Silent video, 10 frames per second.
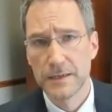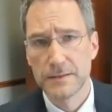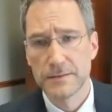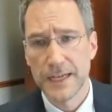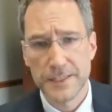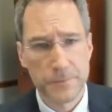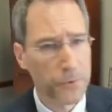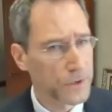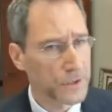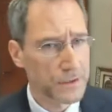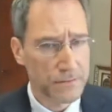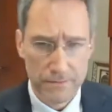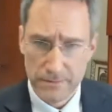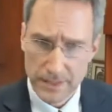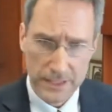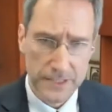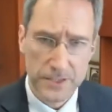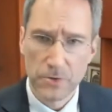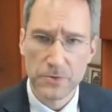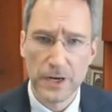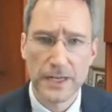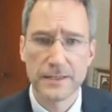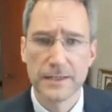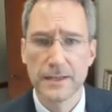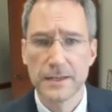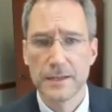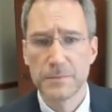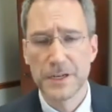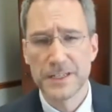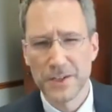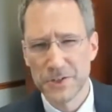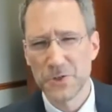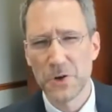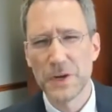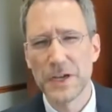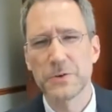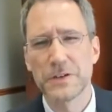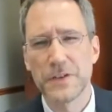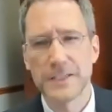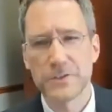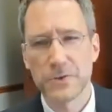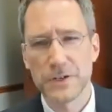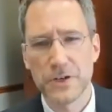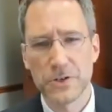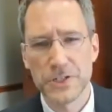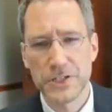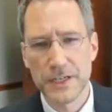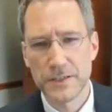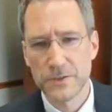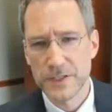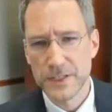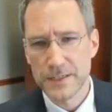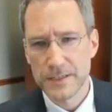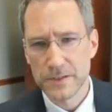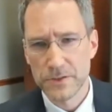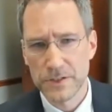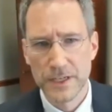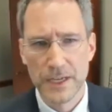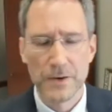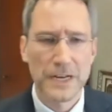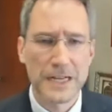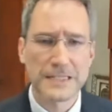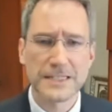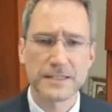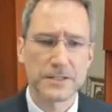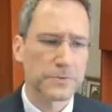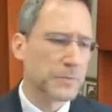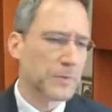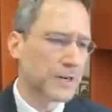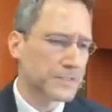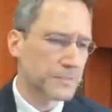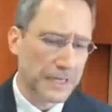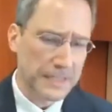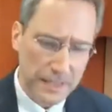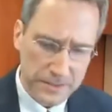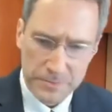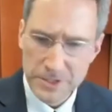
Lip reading: That's important in its own right, but it's also a way to advance toward a negotiated two-state solution. When I listen to remarks by Dr.